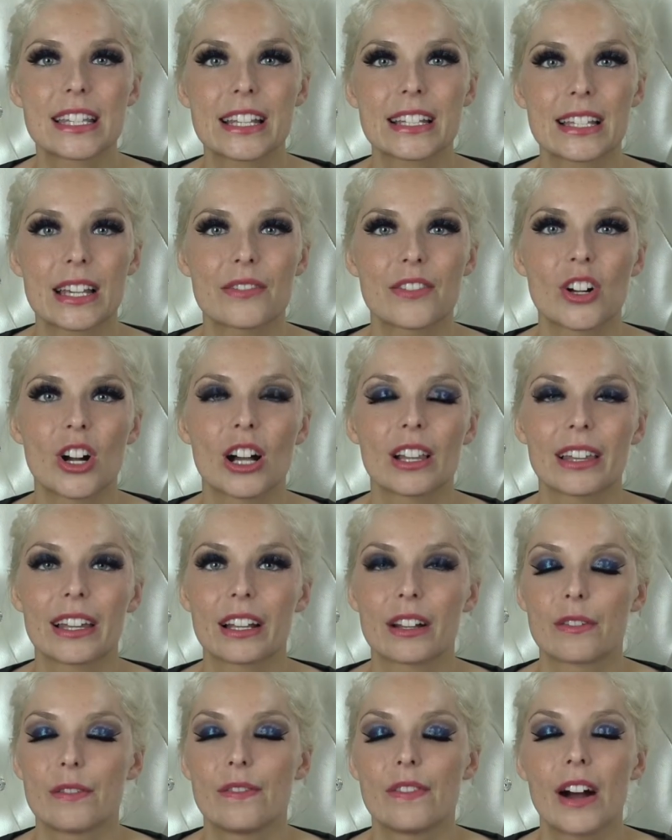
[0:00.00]
because I've got
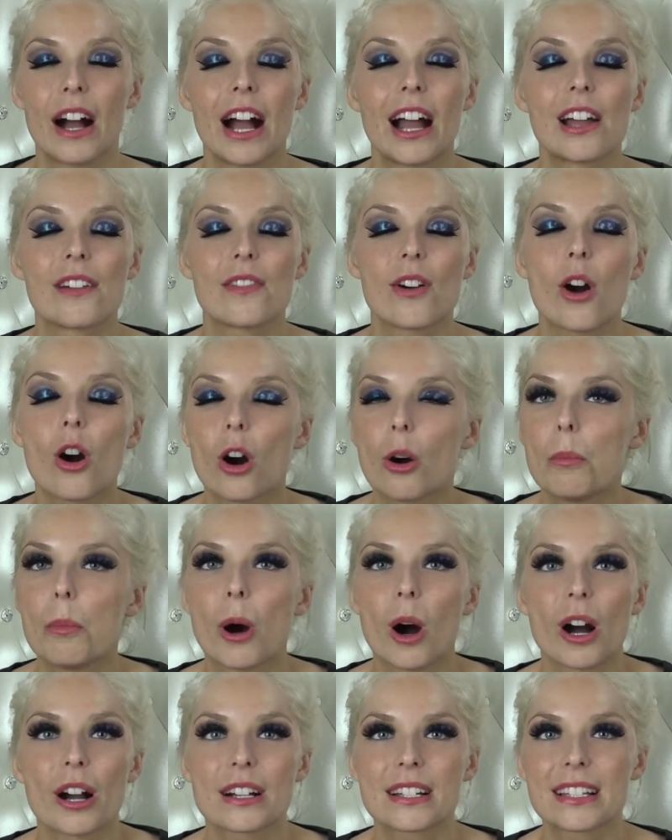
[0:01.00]
like 5 haul
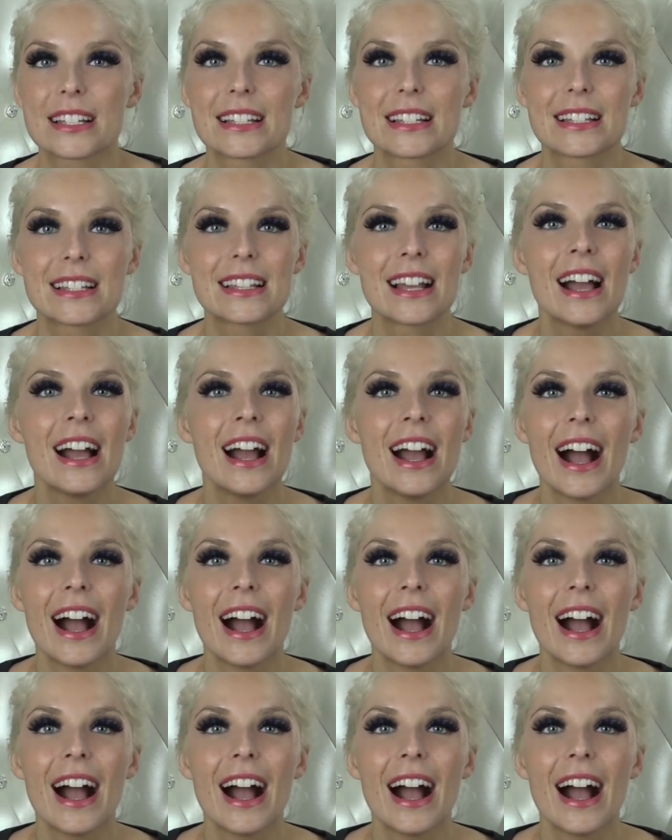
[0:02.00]
boxes.